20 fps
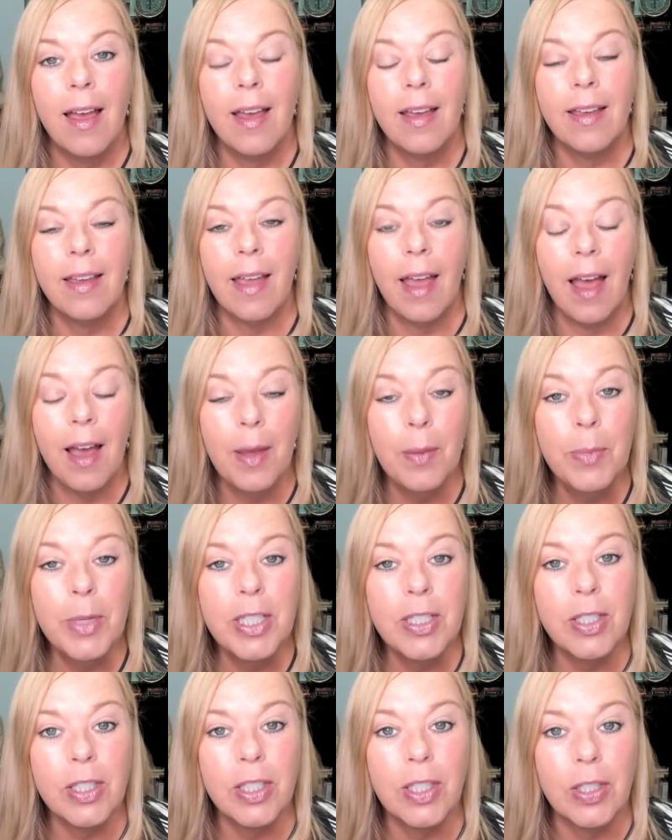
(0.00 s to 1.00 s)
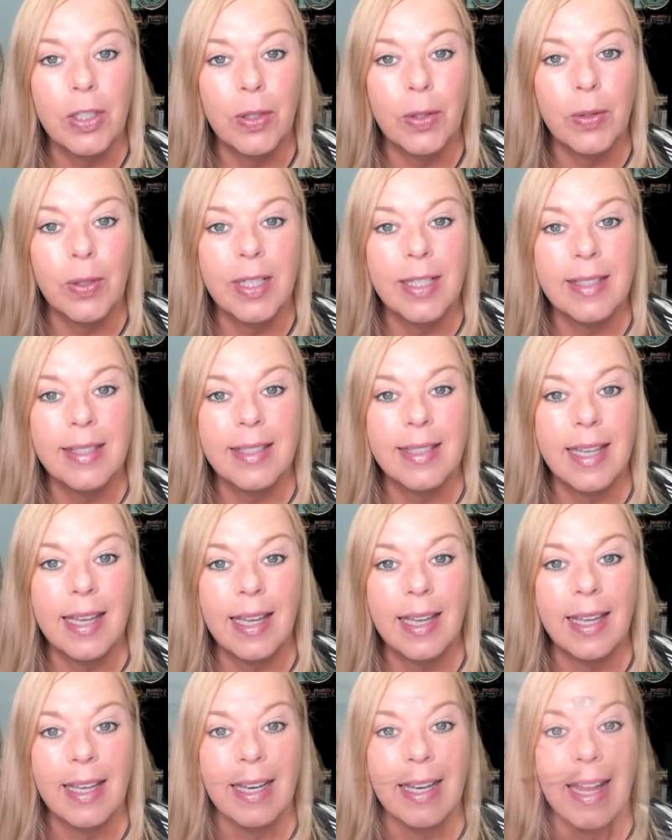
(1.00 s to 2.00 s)
coming to you and
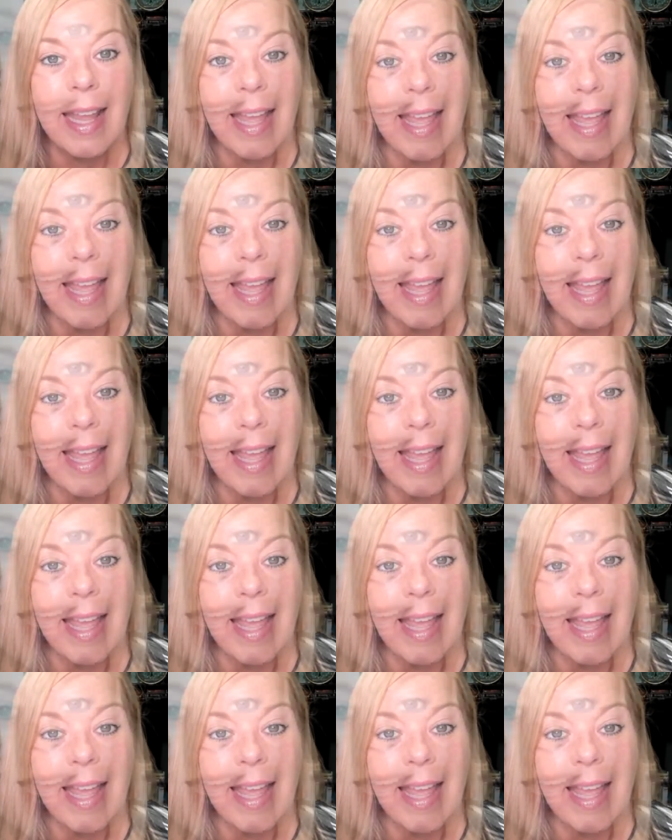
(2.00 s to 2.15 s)
saying,